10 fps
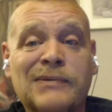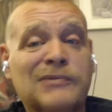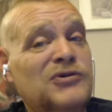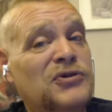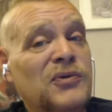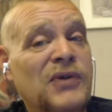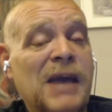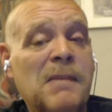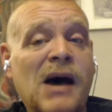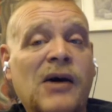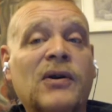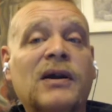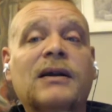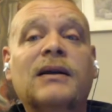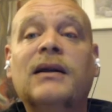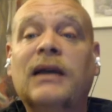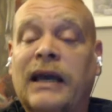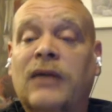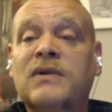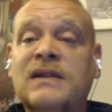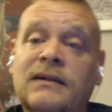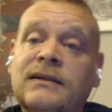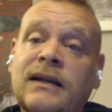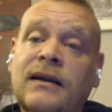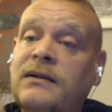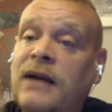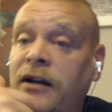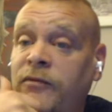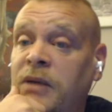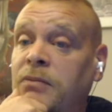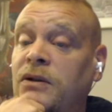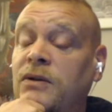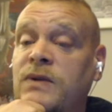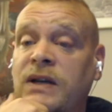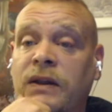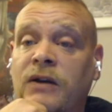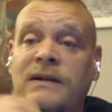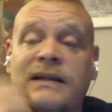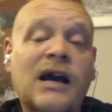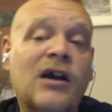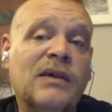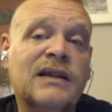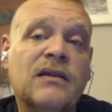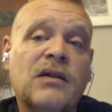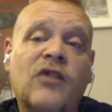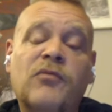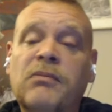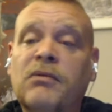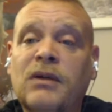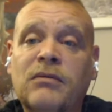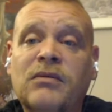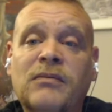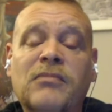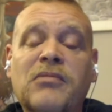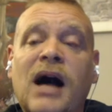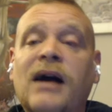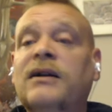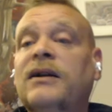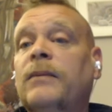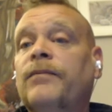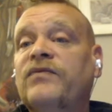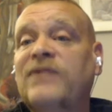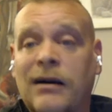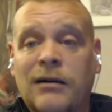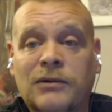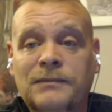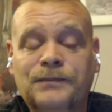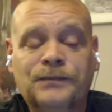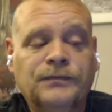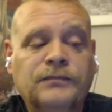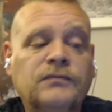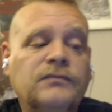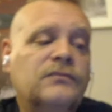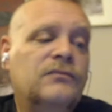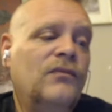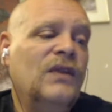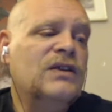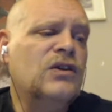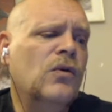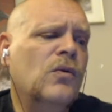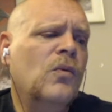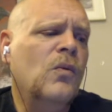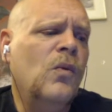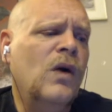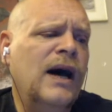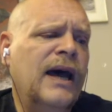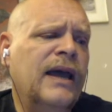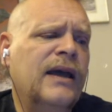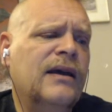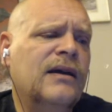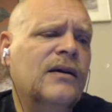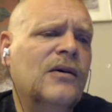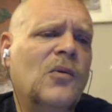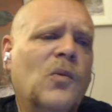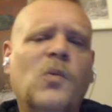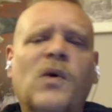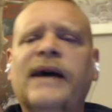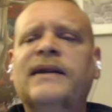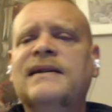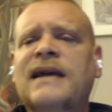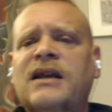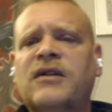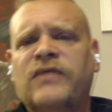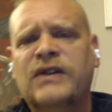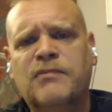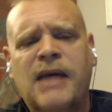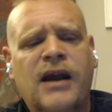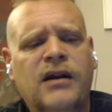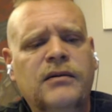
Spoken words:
truth came out, it resulted in a lot of people losing their retirements, a lot of people blah blah blah blah blah. Terrible. So why does any of this matter?